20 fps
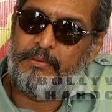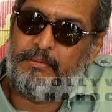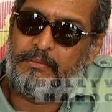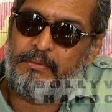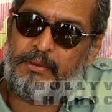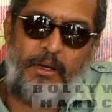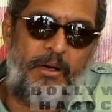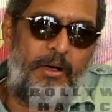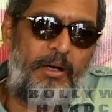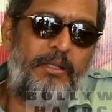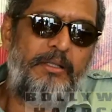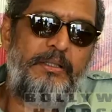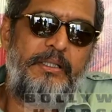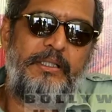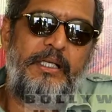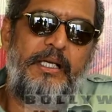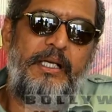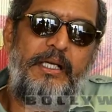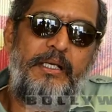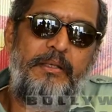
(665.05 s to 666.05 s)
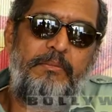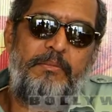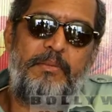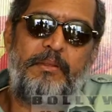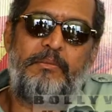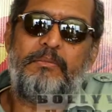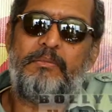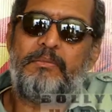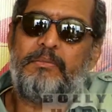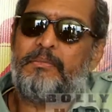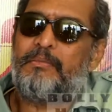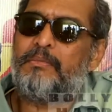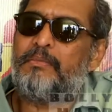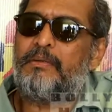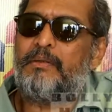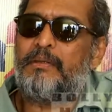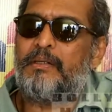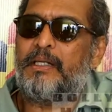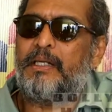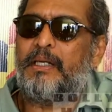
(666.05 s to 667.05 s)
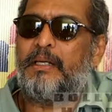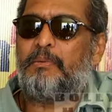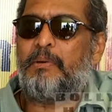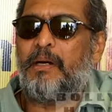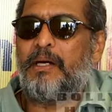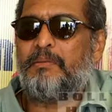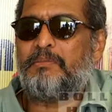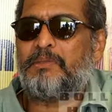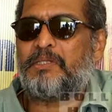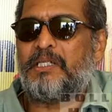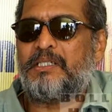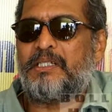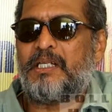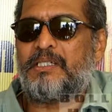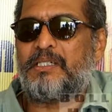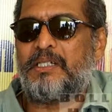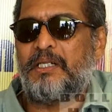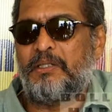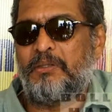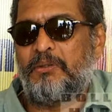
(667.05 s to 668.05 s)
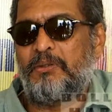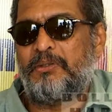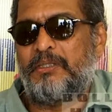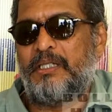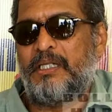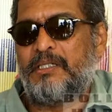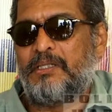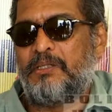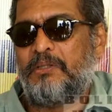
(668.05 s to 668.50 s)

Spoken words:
But all the time, if I'm suggesting do this,